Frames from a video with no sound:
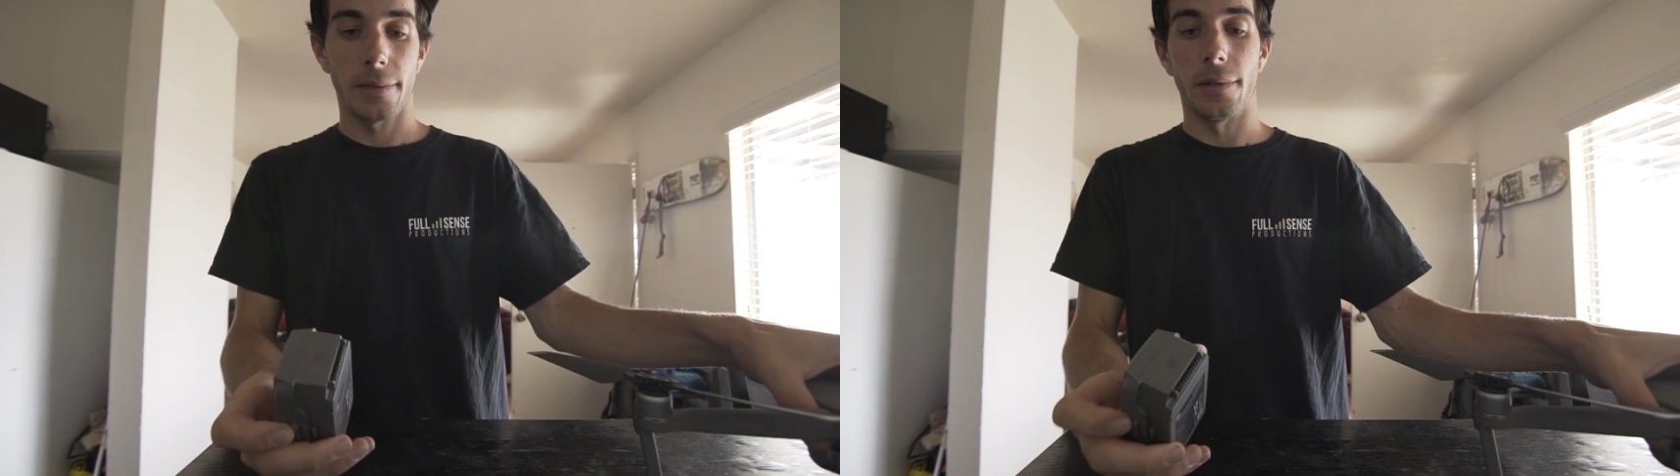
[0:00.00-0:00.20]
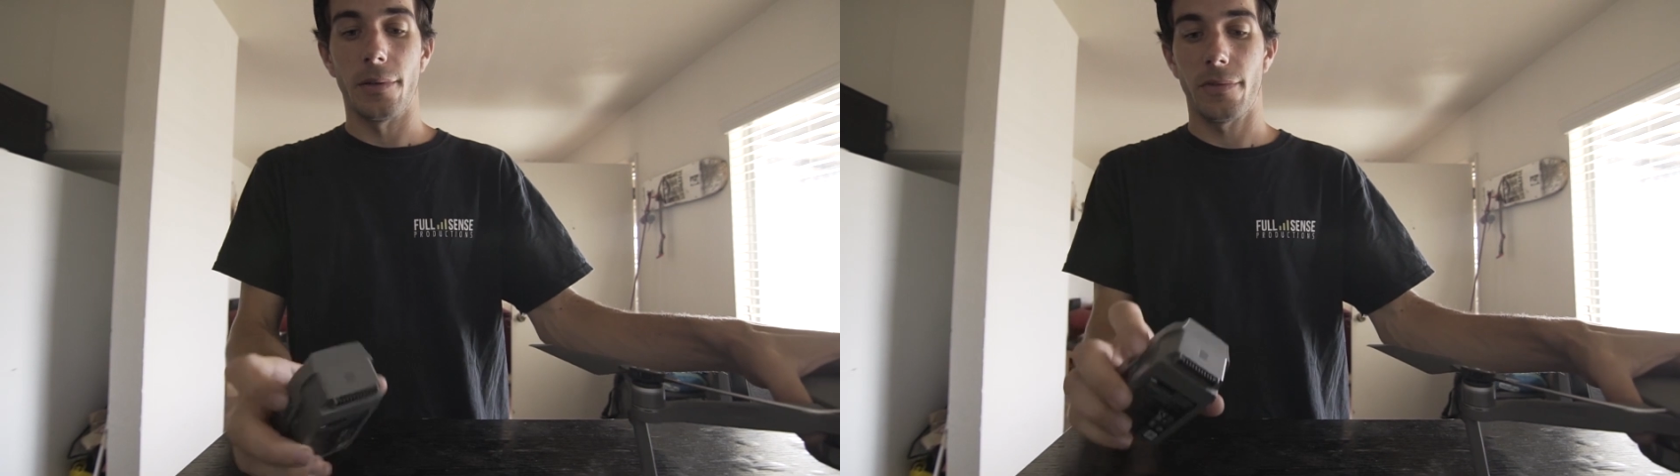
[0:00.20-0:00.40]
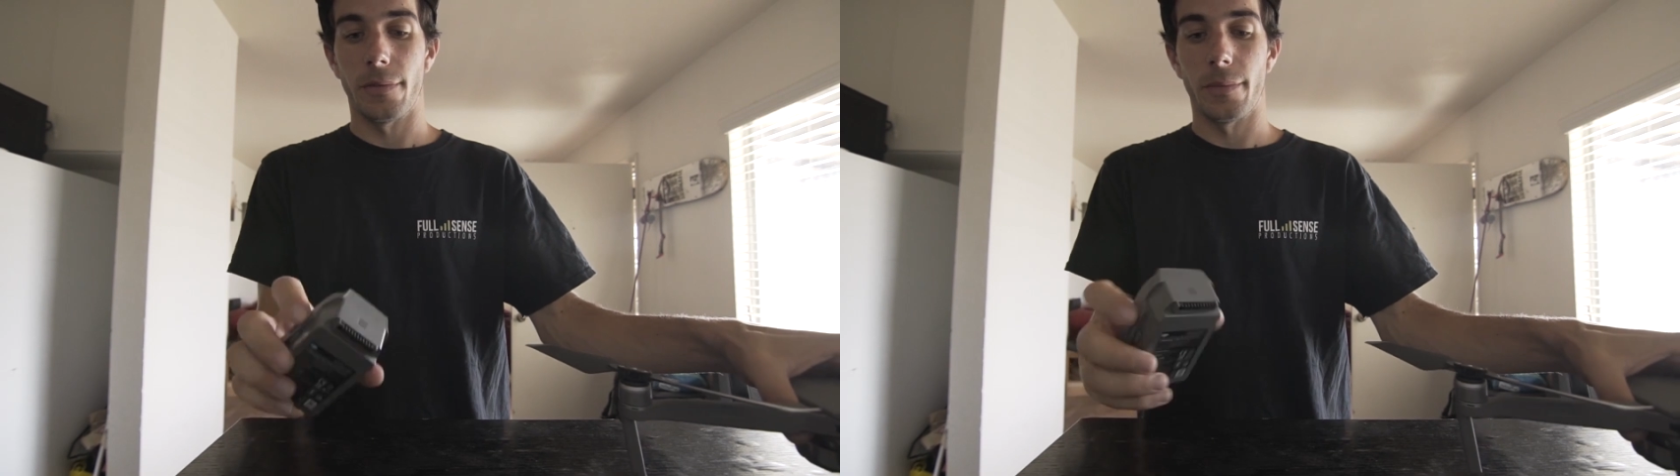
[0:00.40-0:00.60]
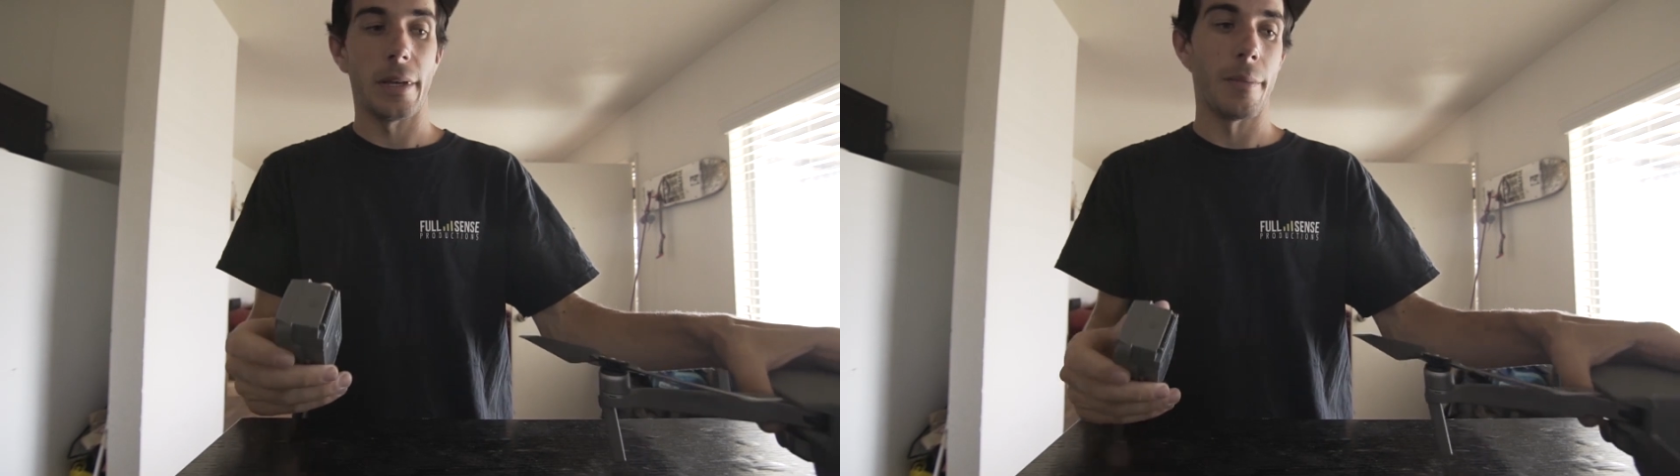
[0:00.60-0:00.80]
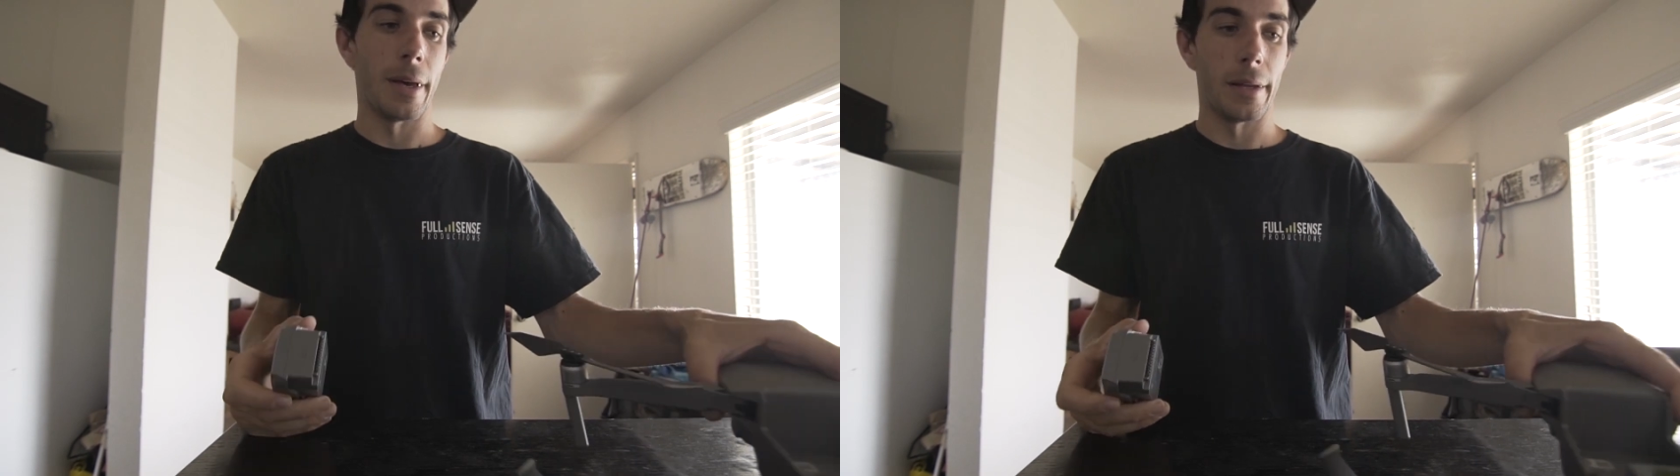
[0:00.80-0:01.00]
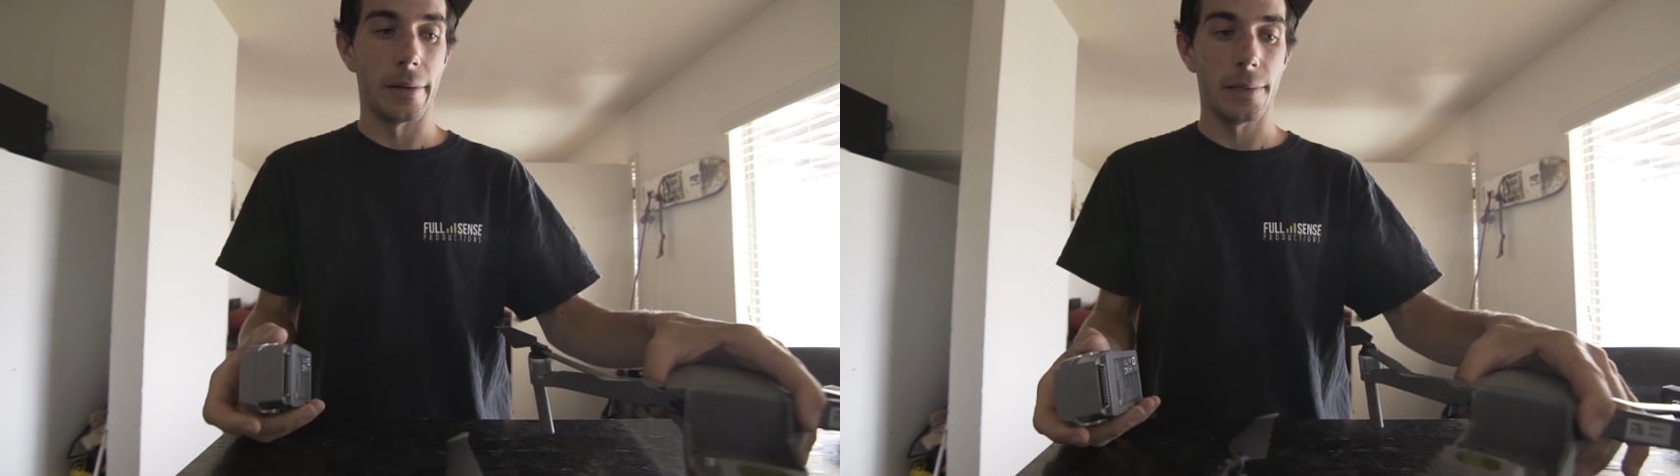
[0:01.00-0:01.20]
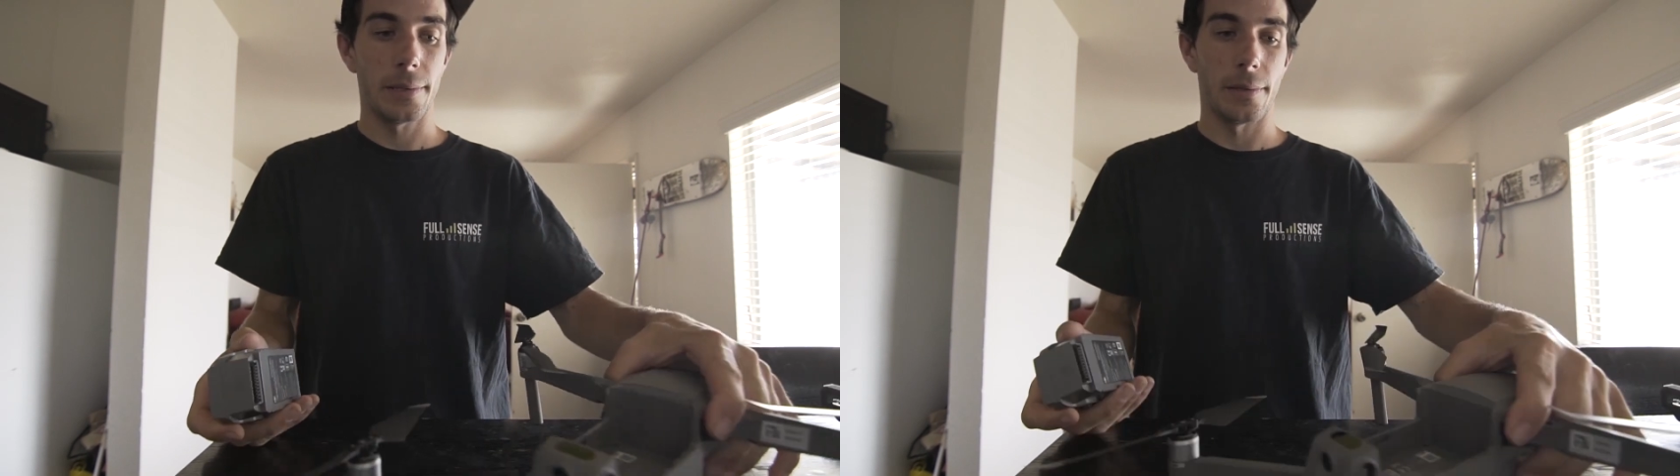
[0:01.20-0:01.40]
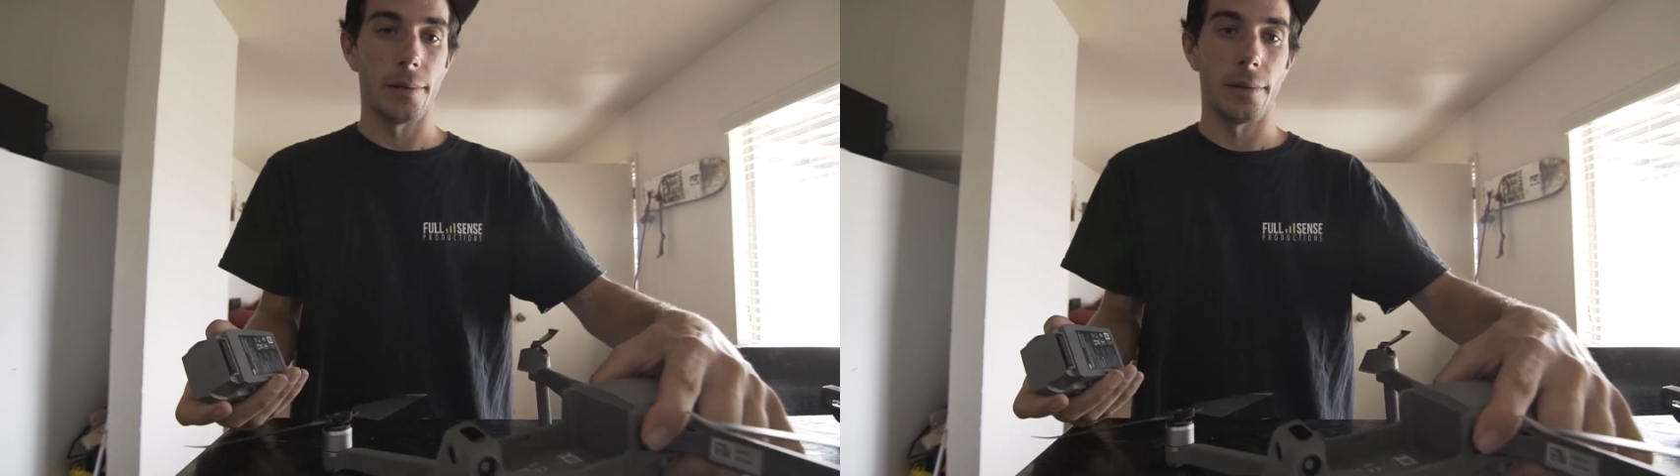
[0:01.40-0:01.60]
from dead batteries,
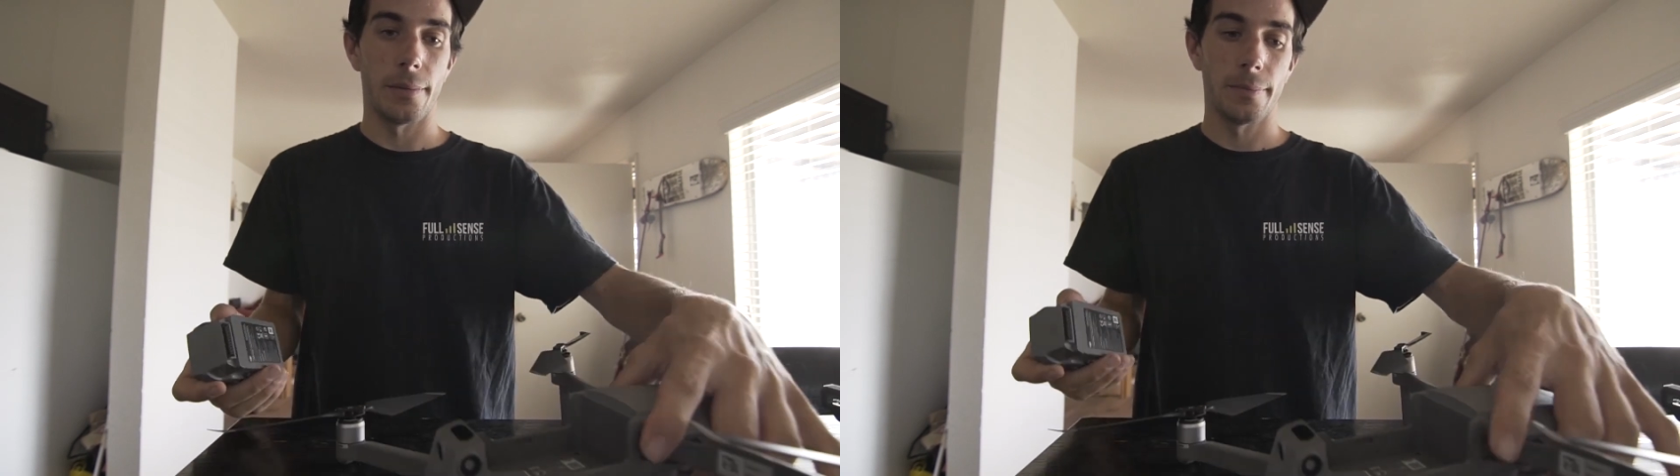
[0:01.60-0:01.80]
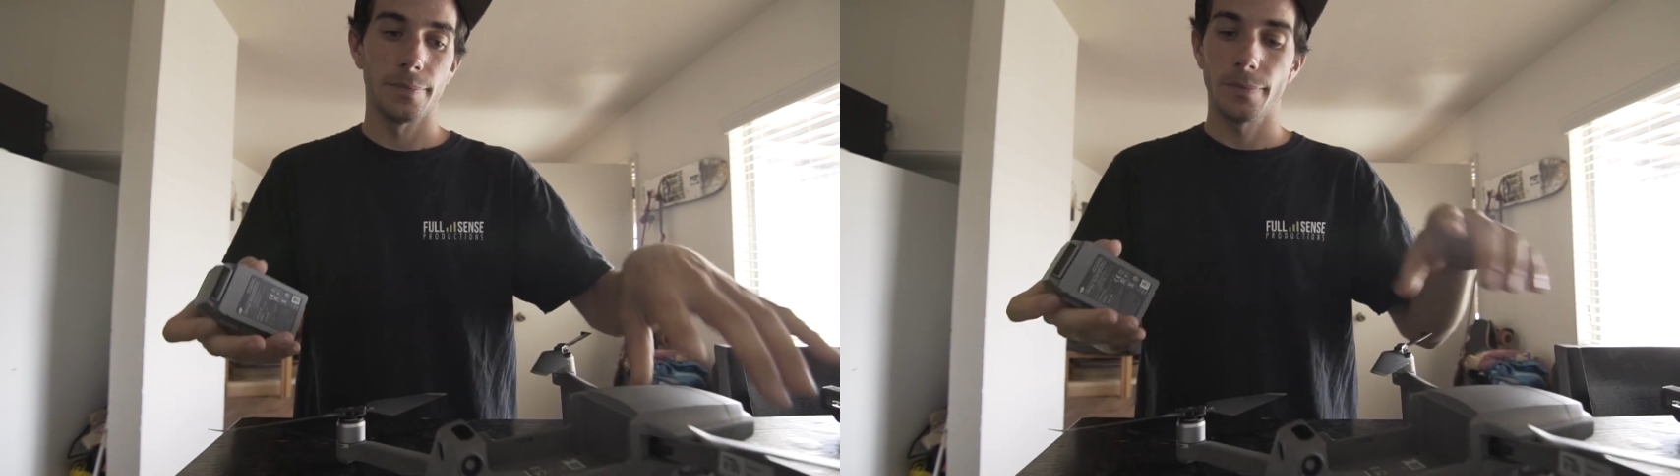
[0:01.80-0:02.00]
so